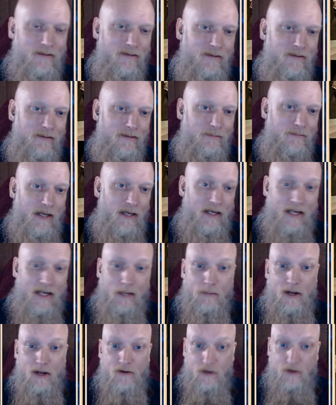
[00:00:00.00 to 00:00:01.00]
And
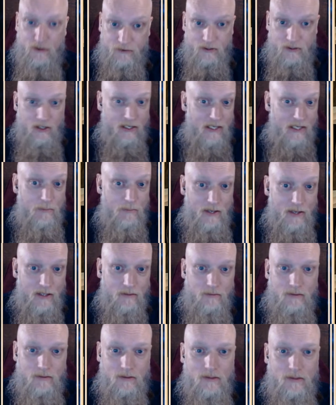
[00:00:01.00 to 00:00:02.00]
Himmer is Kimmer,
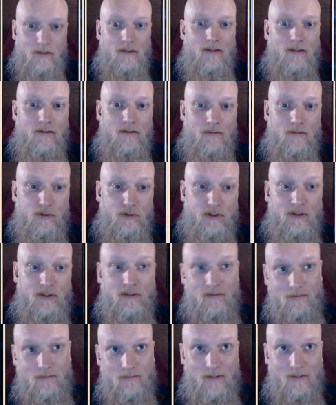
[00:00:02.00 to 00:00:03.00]
which
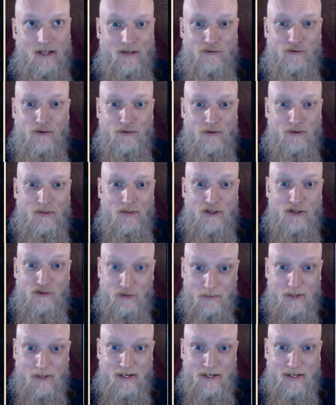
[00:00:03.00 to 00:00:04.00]
is interesting with the
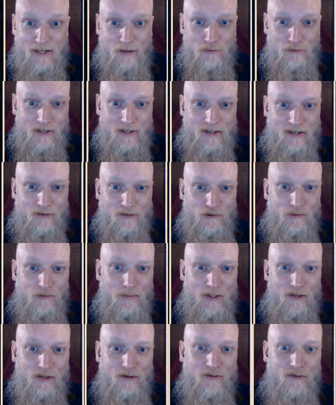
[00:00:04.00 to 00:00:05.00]
Germanic Celtic connection
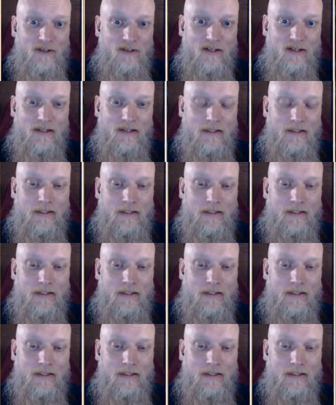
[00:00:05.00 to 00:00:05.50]
because the